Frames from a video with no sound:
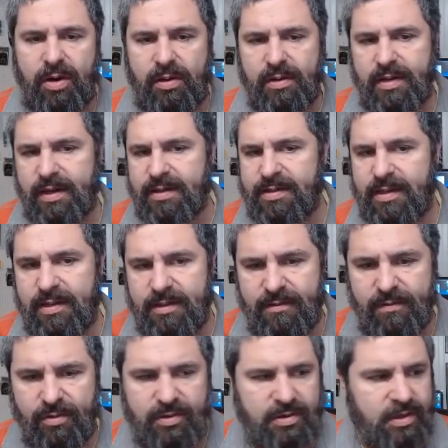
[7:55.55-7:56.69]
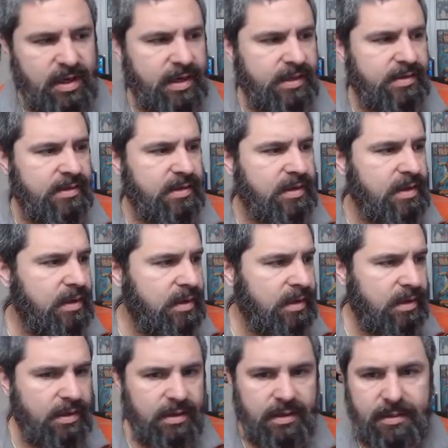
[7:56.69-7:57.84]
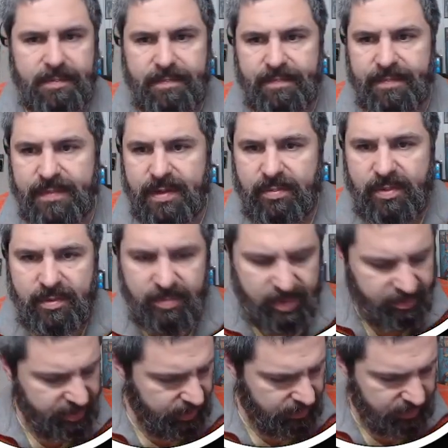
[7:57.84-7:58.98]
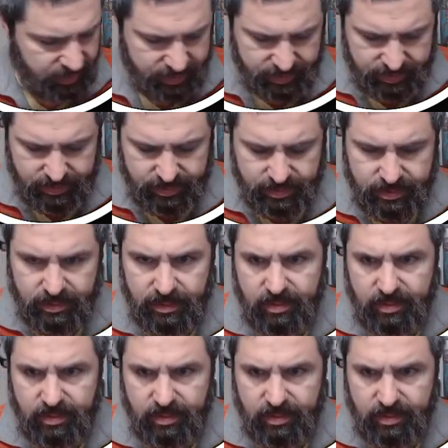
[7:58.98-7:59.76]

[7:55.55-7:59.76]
That, like I said, this is virtualized. Maybe I can make this just a little